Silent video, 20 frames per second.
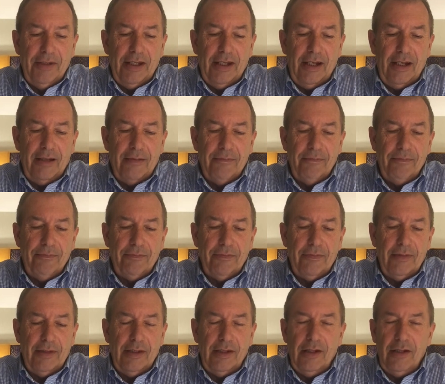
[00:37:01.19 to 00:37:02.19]

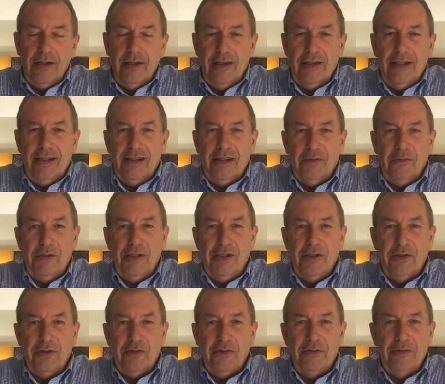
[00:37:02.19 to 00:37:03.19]
The other thing that we
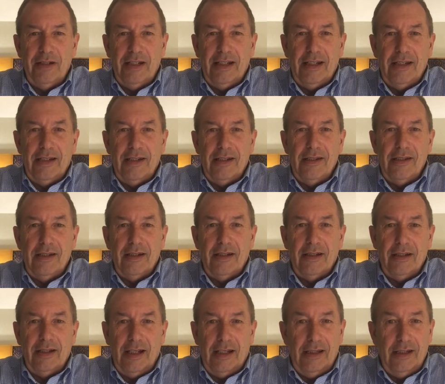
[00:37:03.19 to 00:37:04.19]
do is,
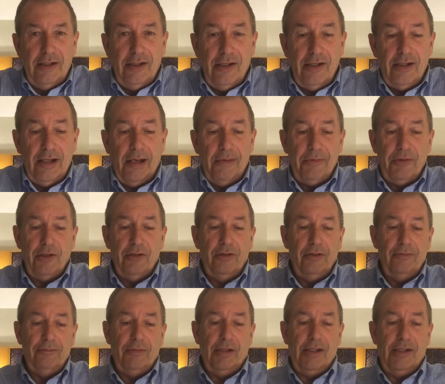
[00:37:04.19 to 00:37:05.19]
and this is
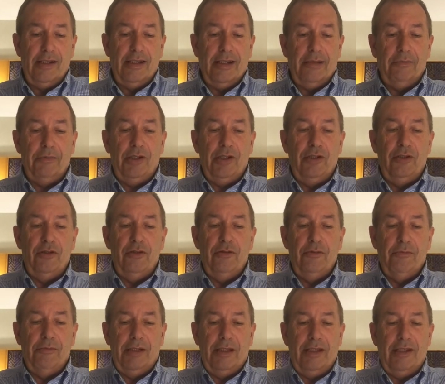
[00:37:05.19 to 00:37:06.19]
optional, this is up to
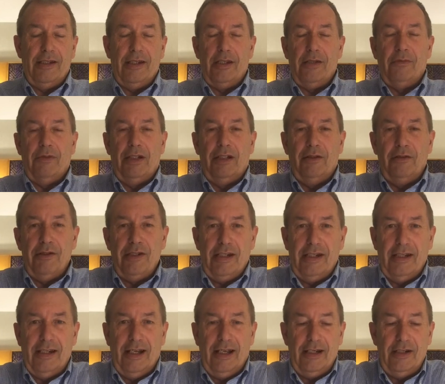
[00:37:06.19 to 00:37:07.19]
you, but this is what
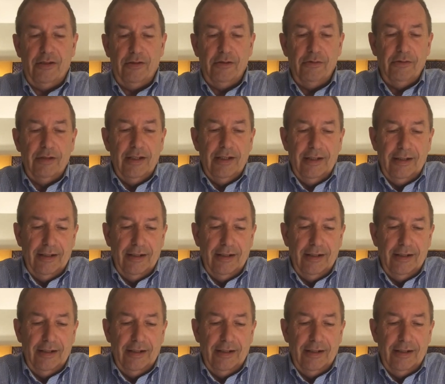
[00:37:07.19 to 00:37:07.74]
Lucy and I do.